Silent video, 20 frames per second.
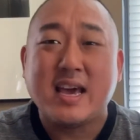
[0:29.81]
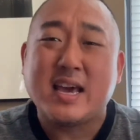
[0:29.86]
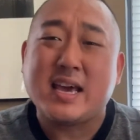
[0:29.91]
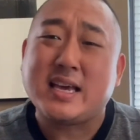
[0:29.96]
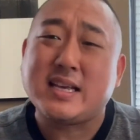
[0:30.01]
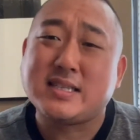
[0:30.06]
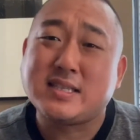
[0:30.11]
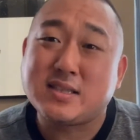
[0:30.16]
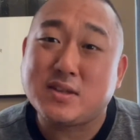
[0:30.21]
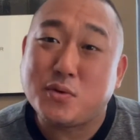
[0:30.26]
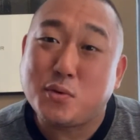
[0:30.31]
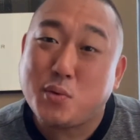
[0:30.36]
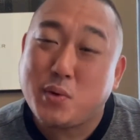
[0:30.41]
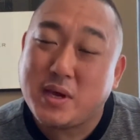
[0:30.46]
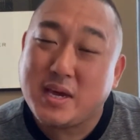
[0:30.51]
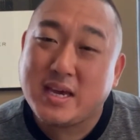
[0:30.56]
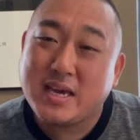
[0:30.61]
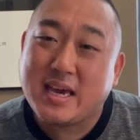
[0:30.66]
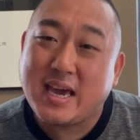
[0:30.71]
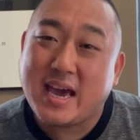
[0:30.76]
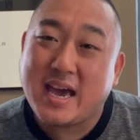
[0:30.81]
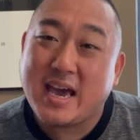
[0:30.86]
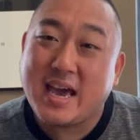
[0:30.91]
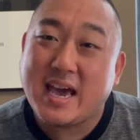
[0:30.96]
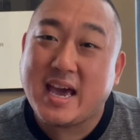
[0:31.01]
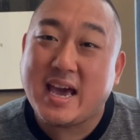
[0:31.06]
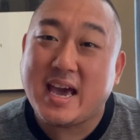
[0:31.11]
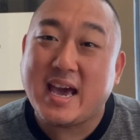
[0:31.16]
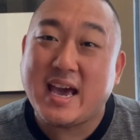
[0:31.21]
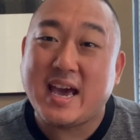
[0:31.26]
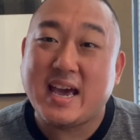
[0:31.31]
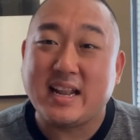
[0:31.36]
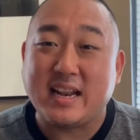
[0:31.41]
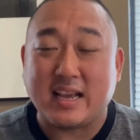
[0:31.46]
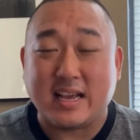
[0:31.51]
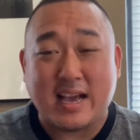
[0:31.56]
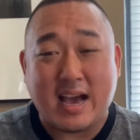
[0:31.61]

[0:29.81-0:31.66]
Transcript: It's the weekend.